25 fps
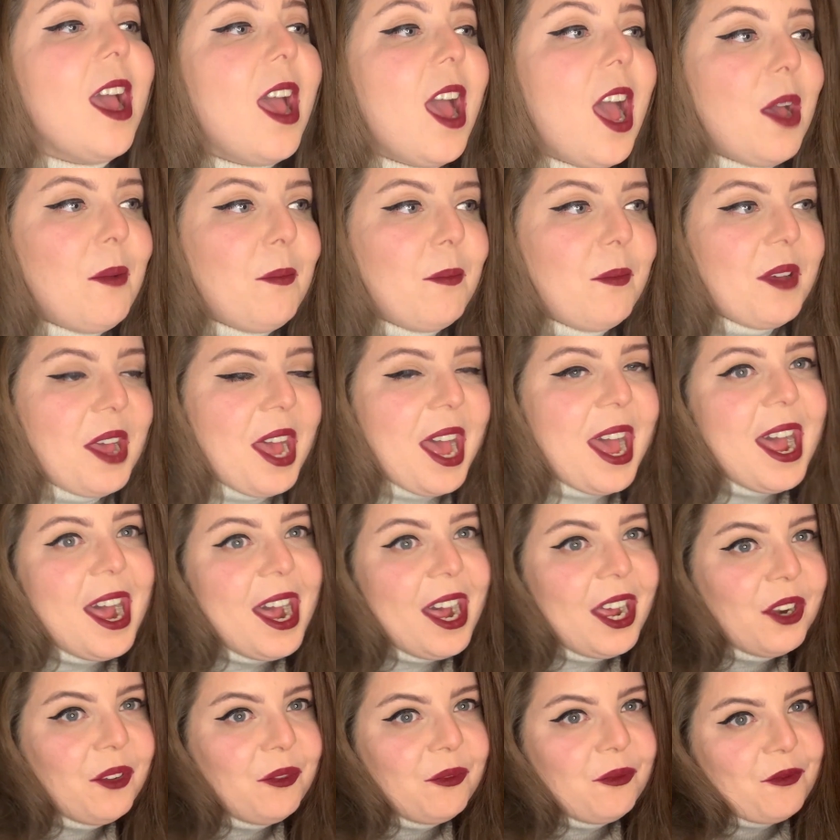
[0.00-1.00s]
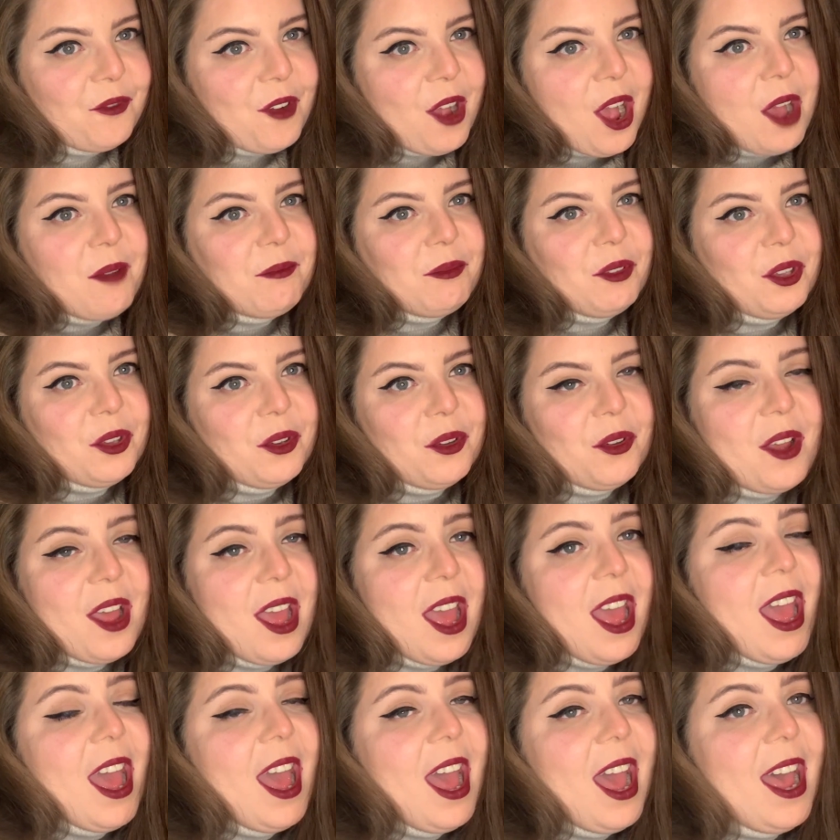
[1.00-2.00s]
I'm hiding from you
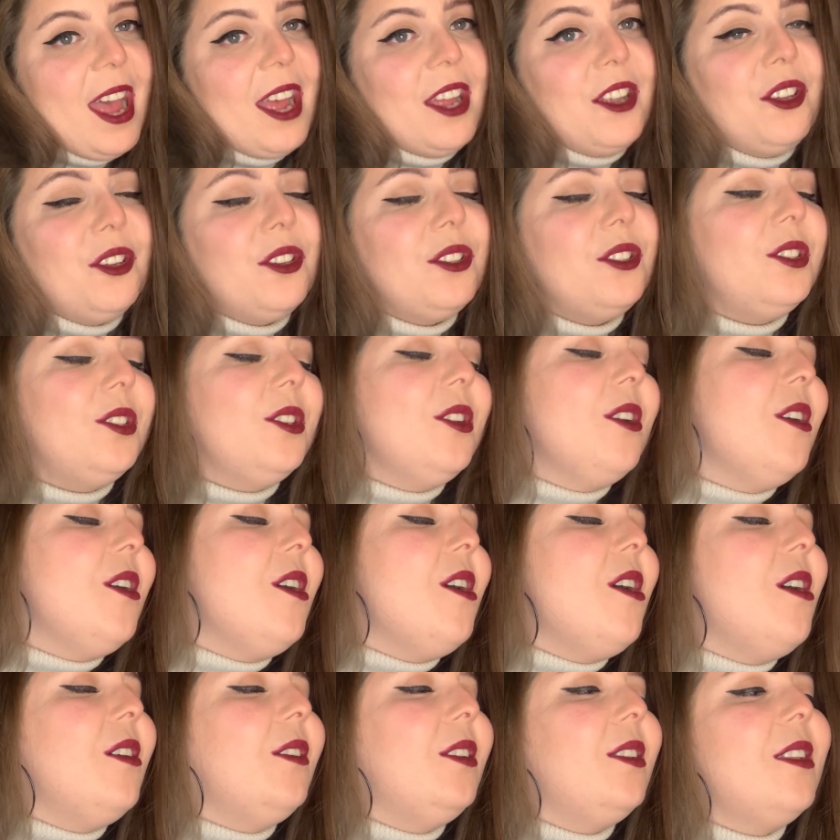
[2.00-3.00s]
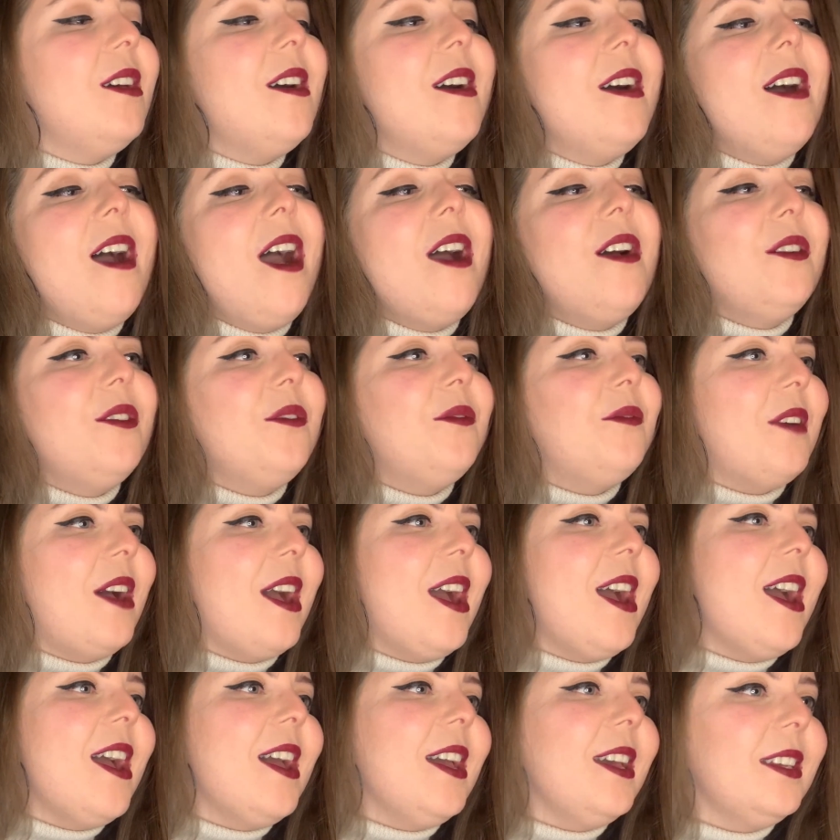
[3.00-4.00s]
and your soul of
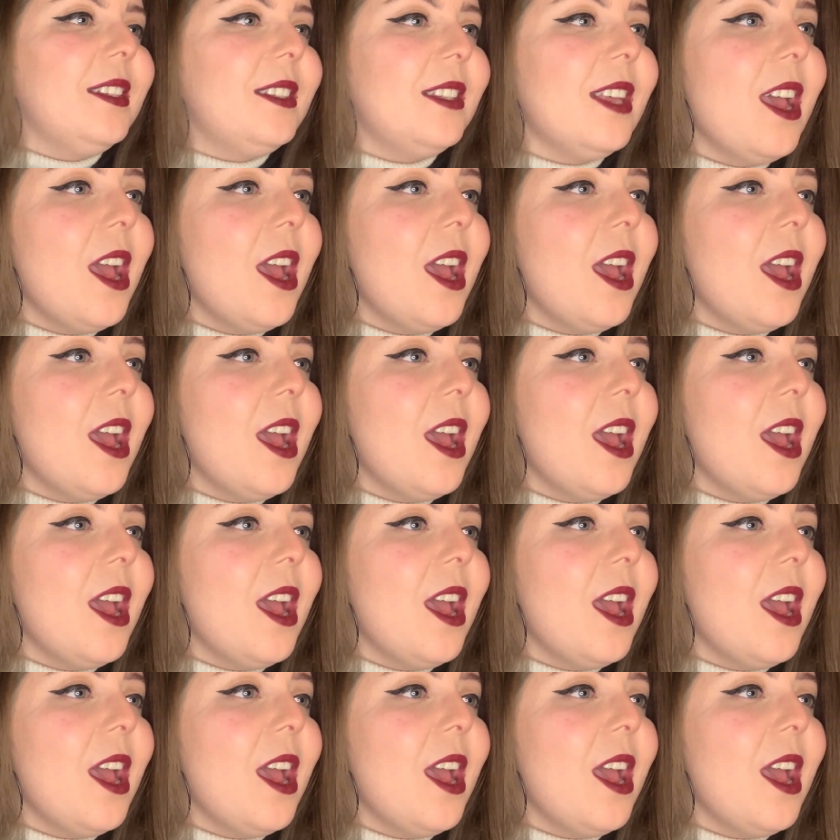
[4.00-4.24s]
ice.